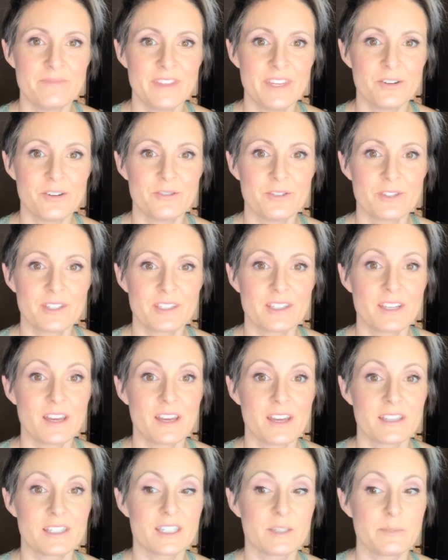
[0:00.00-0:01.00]
There's
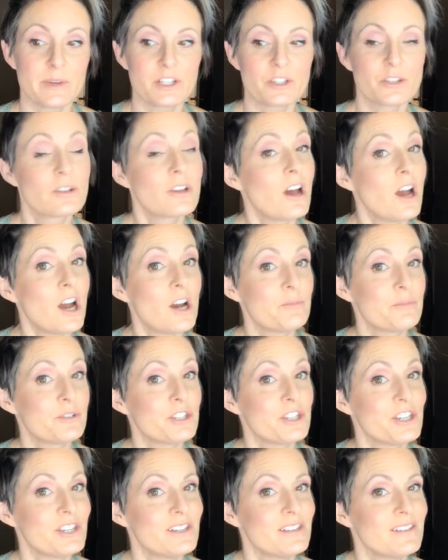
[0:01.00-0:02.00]
a special
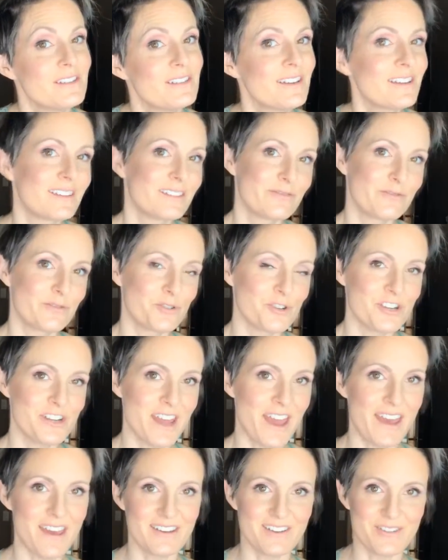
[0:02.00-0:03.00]
option for
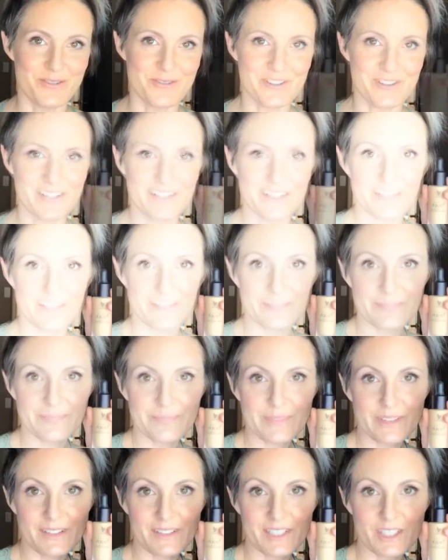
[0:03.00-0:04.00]
an add-on in this bundle.